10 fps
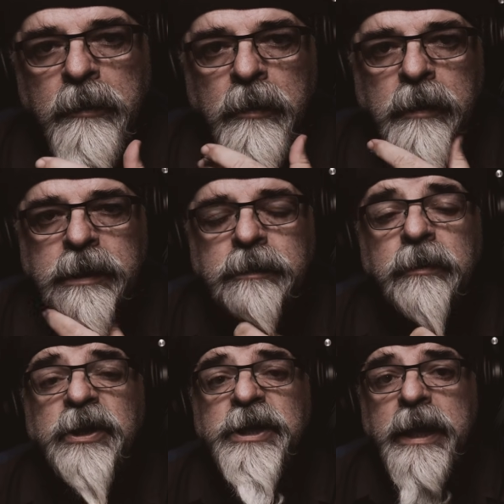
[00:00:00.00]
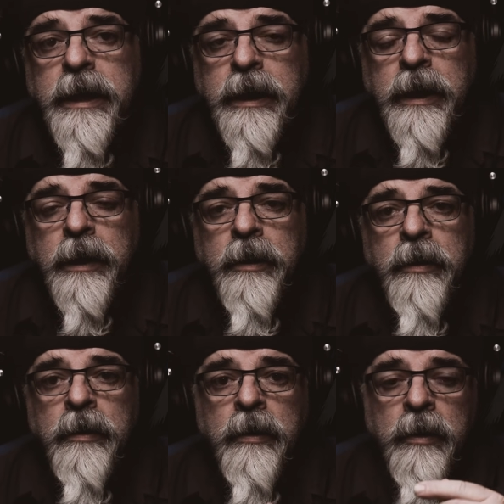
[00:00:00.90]
noise for studying,
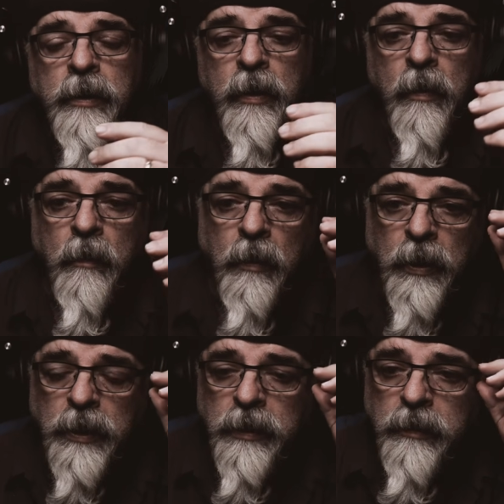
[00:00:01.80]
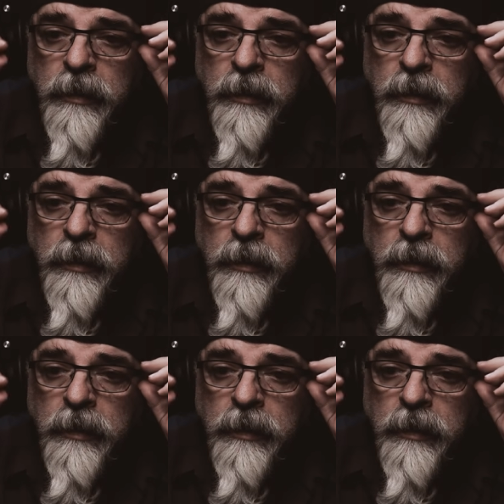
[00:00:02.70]
work, or